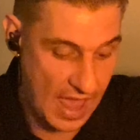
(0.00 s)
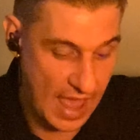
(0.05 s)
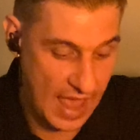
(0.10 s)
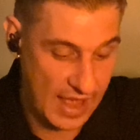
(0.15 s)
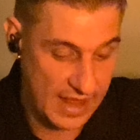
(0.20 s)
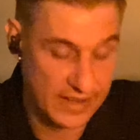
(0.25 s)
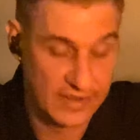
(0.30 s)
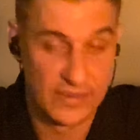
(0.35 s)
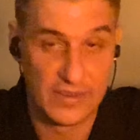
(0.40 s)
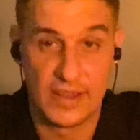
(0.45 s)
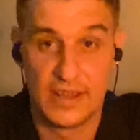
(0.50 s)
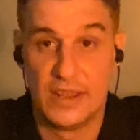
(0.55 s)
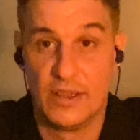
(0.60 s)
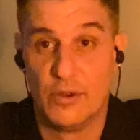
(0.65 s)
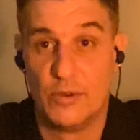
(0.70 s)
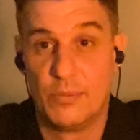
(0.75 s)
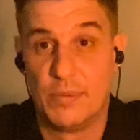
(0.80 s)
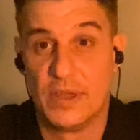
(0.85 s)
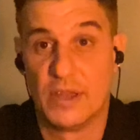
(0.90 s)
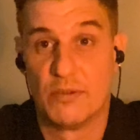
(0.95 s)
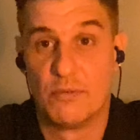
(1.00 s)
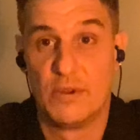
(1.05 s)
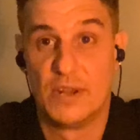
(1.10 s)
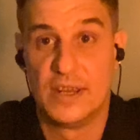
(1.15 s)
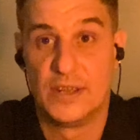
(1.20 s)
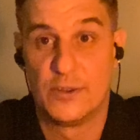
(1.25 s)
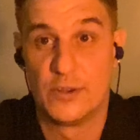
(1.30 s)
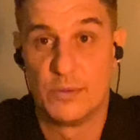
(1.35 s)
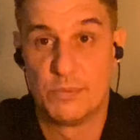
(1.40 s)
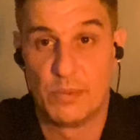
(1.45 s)
and it'll be a
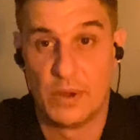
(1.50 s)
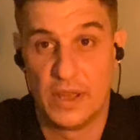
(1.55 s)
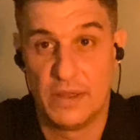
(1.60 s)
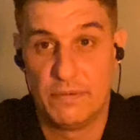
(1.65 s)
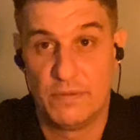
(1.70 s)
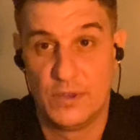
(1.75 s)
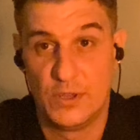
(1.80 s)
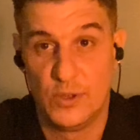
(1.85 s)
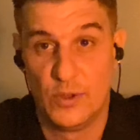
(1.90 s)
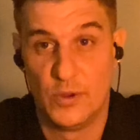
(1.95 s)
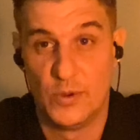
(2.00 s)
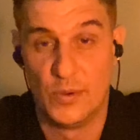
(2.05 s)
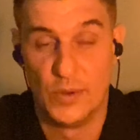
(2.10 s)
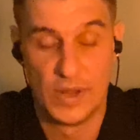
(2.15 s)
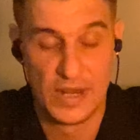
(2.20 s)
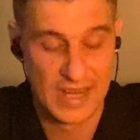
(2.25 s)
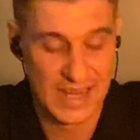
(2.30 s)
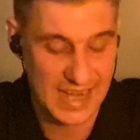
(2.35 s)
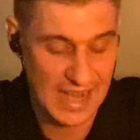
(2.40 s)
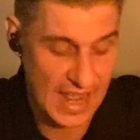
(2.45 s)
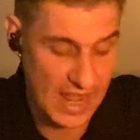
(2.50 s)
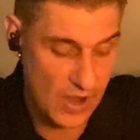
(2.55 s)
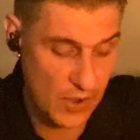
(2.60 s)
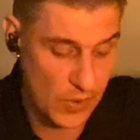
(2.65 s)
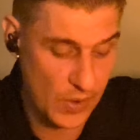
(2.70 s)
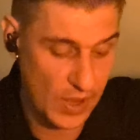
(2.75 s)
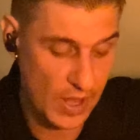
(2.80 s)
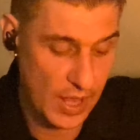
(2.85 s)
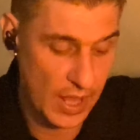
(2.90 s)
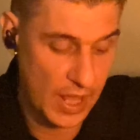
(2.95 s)
really good buy for you.
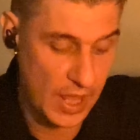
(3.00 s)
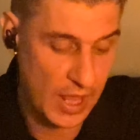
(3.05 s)
Now,